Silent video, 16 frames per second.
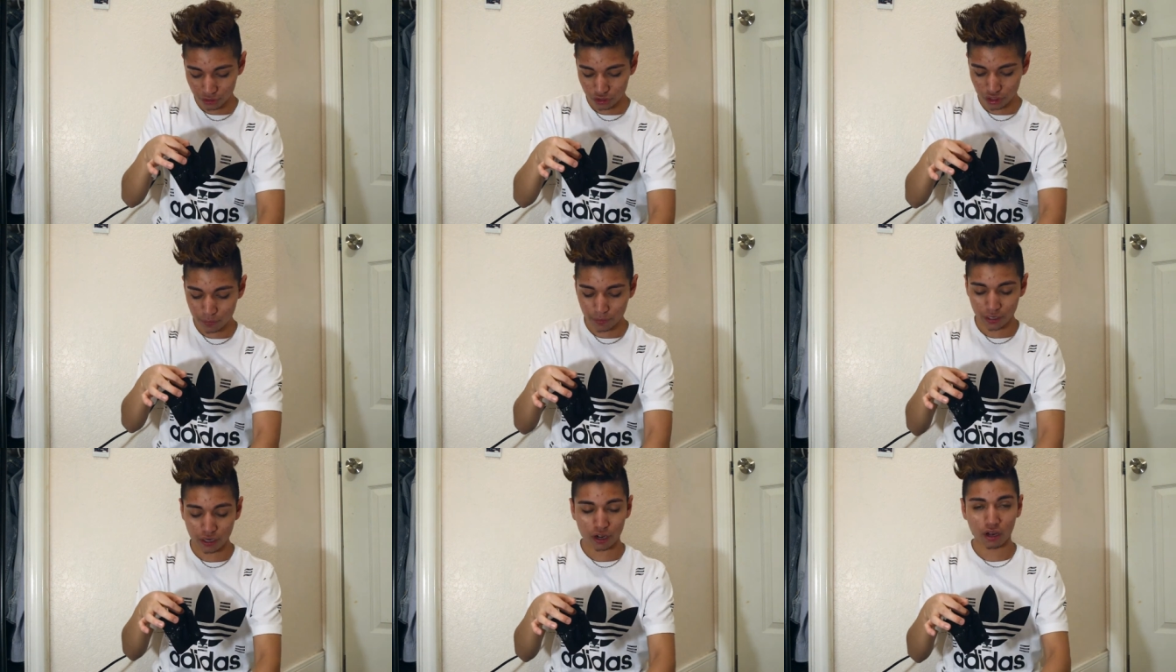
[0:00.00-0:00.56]

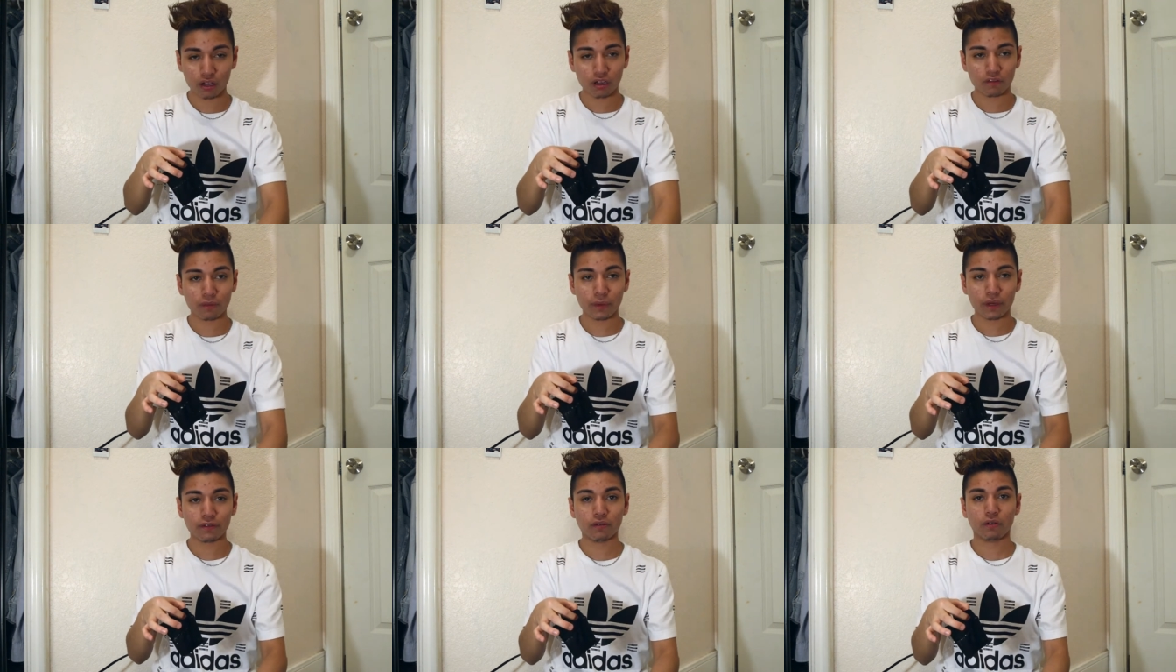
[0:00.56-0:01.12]
Dripping all over
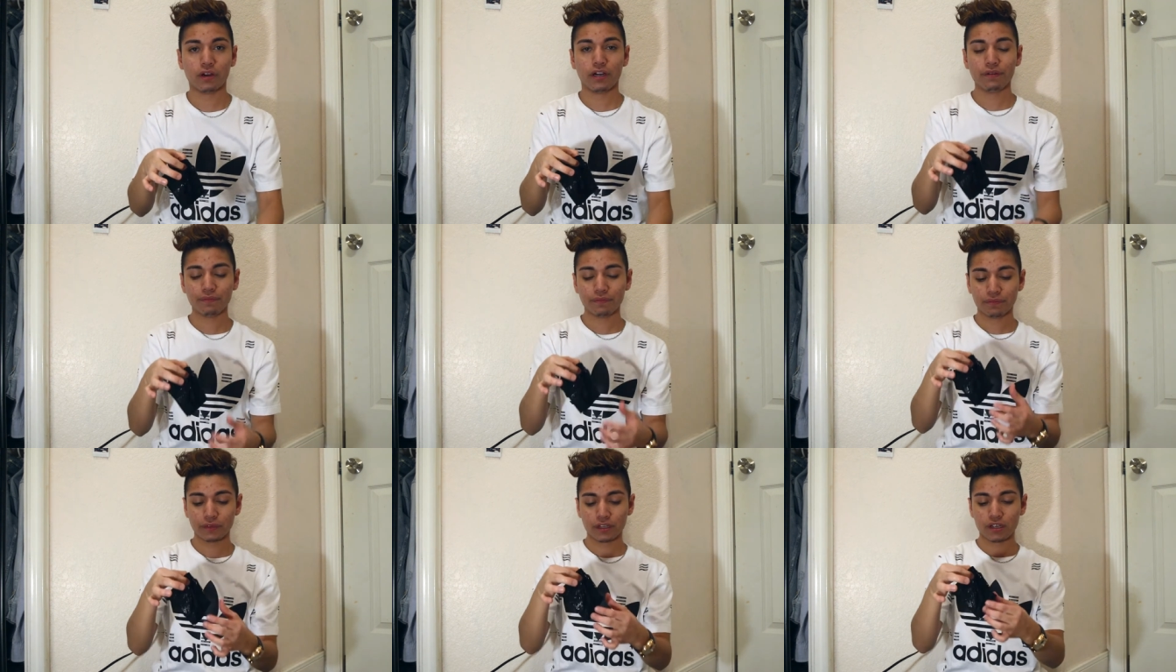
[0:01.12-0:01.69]
my floor.
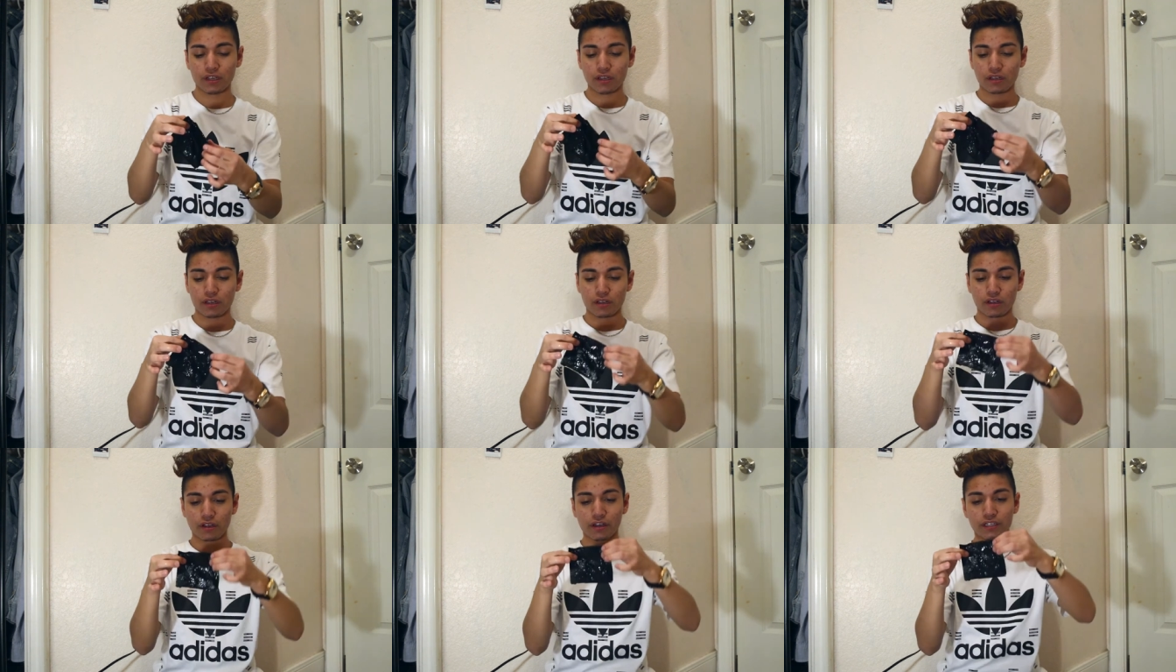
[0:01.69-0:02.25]

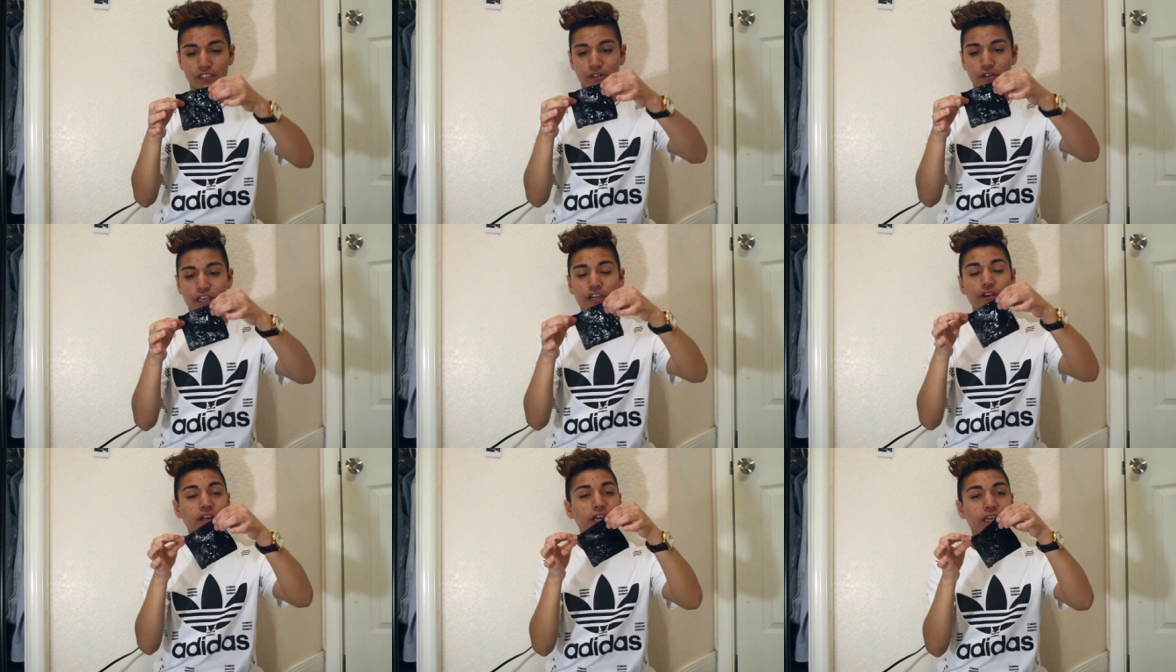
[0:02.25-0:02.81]
Okay, so
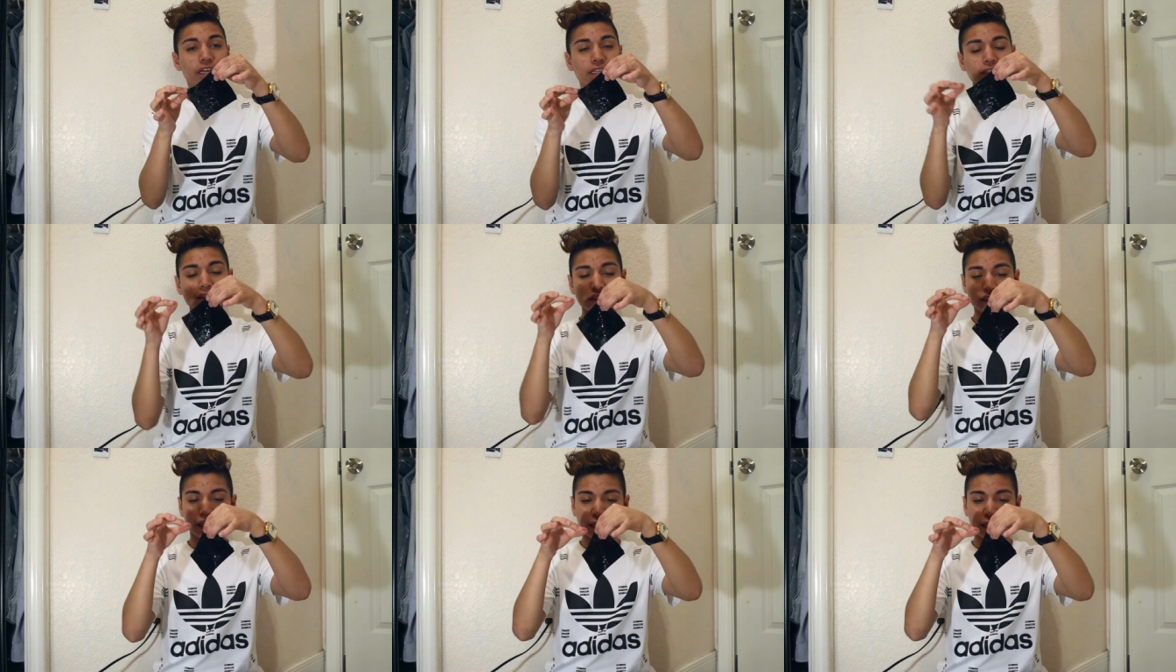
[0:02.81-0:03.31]
here it is.